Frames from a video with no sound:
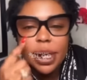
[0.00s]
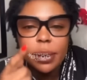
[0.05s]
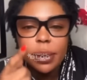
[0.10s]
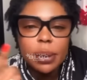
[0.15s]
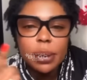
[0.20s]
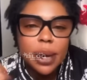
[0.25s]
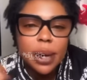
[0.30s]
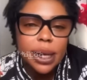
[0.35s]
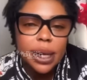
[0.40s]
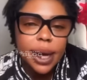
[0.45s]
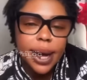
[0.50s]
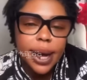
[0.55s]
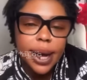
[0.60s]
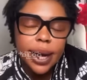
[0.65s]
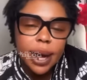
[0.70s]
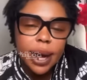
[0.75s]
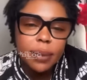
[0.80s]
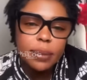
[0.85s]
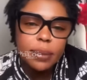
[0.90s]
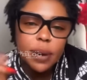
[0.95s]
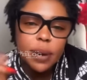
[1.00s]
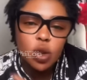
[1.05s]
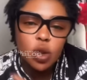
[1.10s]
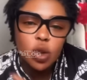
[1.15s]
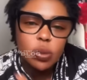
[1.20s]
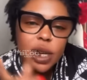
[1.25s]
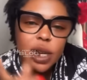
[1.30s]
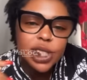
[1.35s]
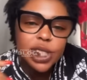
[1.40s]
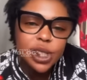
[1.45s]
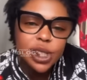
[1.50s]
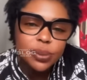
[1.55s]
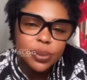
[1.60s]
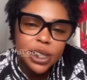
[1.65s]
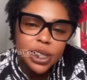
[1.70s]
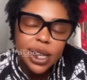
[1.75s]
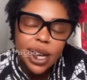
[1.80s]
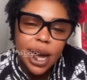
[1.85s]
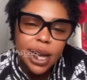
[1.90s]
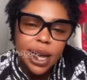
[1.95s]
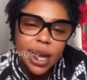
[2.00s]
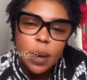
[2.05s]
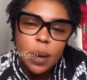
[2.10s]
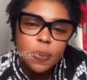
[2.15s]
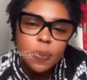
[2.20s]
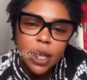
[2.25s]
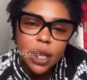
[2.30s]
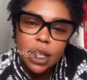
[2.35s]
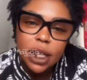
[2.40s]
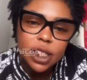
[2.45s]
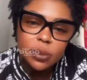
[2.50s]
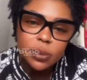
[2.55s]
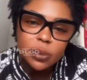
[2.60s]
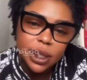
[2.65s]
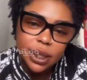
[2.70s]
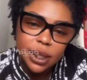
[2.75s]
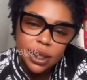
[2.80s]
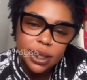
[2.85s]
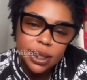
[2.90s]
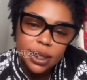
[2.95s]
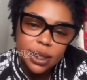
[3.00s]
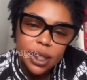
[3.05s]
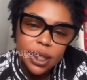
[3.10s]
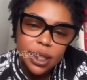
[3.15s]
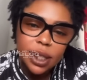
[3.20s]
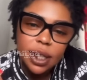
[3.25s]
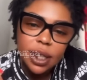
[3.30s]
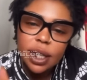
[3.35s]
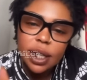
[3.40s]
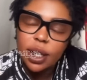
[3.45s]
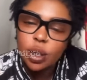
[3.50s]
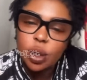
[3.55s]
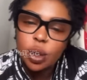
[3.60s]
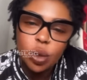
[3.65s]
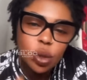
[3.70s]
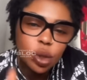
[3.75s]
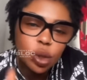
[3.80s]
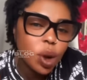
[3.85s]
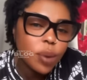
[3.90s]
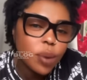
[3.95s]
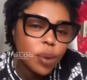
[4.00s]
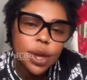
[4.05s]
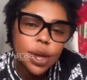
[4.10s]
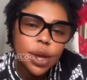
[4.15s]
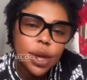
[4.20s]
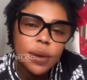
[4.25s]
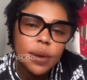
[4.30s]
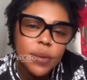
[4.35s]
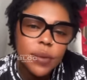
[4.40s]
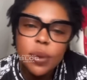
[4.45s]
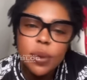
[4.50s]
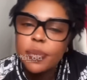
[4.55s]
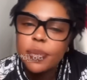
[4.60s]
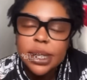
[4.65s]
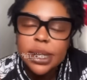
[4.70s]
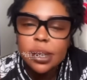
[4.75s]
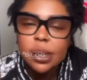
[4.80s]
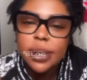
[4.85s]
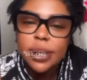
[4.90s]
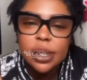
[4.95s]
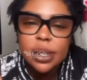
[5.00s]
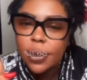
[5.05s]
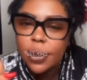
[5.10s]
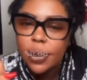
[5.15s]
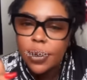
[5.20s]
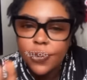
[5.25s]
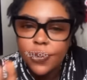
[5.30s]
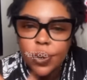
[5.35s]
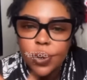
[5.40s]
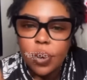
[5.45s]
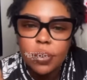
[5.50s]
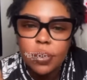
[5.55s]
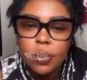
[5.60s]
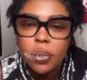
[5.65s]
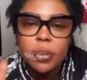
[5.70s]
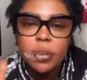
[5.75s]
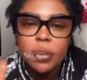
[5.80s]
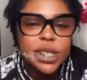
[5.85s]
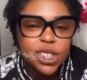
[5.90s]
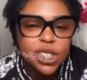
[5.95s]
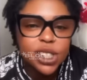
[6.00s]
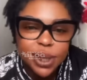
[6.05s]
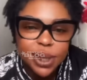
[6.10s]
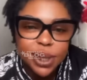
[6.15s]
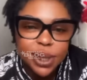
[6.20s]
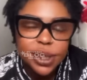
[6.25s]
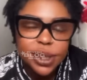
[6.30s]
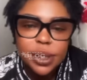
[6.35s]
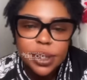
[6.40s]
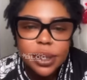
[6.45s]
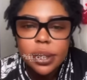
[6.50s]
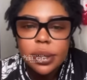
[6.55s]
many manaya come man over Jimmy, they are under punishment. And those women in Amo Basabas and few over Jimmy.